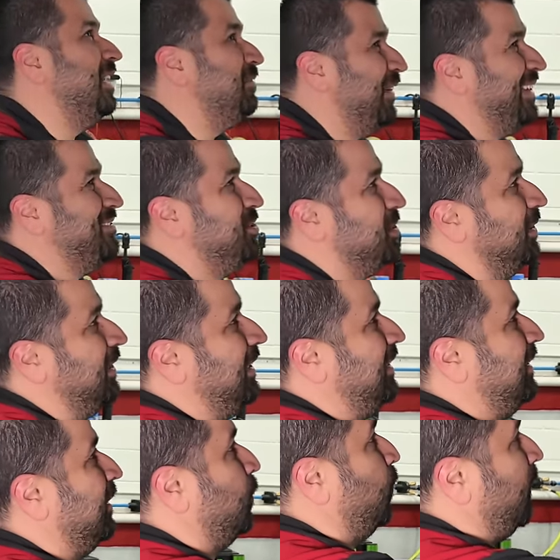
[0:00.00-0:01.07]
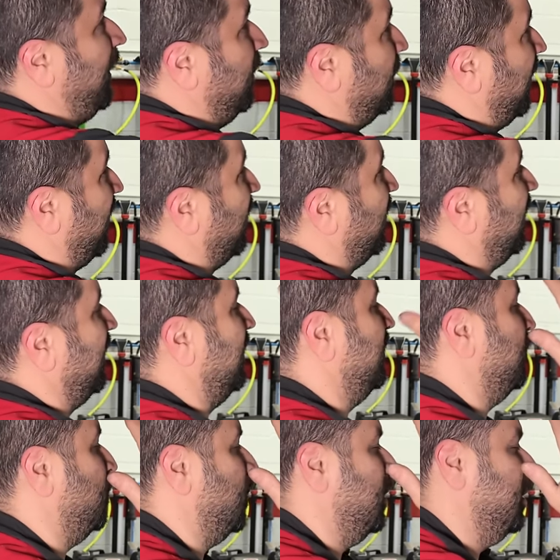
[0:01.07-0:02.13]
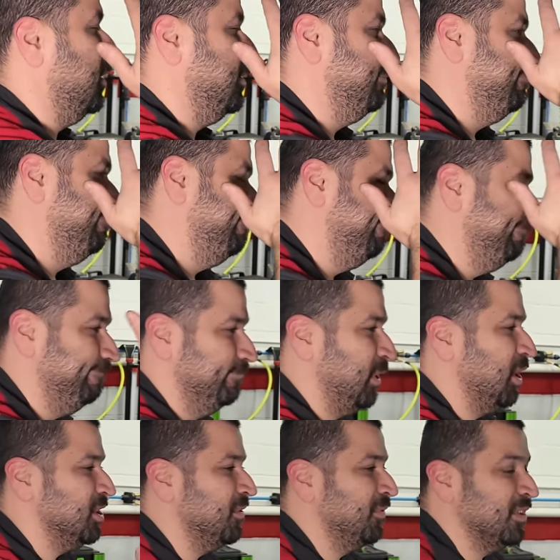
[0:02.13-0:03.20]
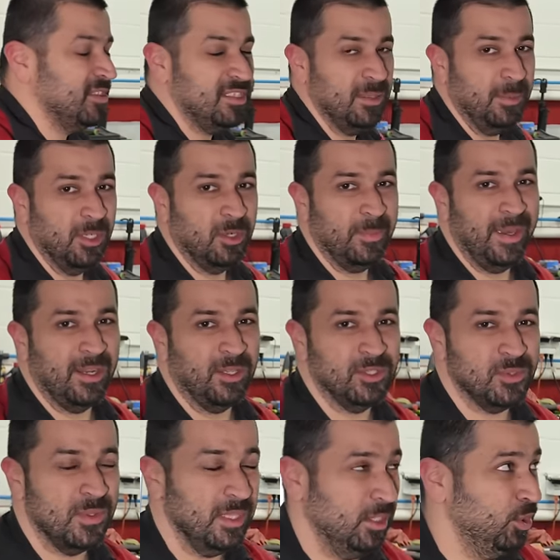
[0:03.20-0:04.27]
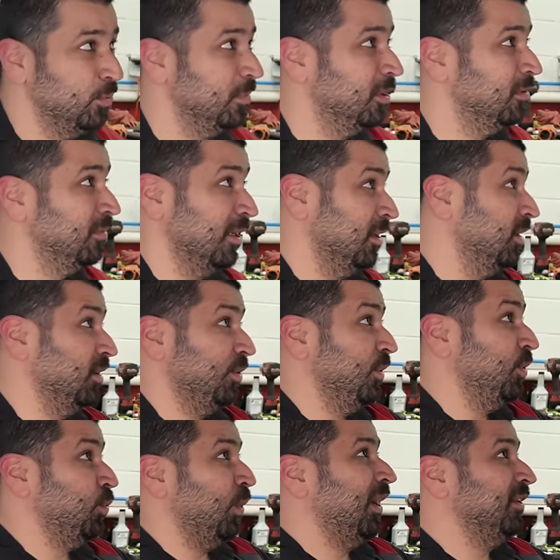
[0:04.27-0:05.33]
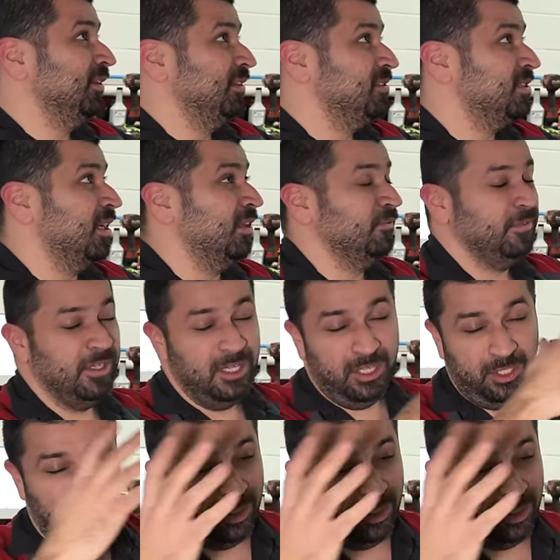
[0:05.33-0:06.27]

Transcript: Eventually, the wheel bearing, well, because of dissimilar metals with aluminum, it literally welds itself.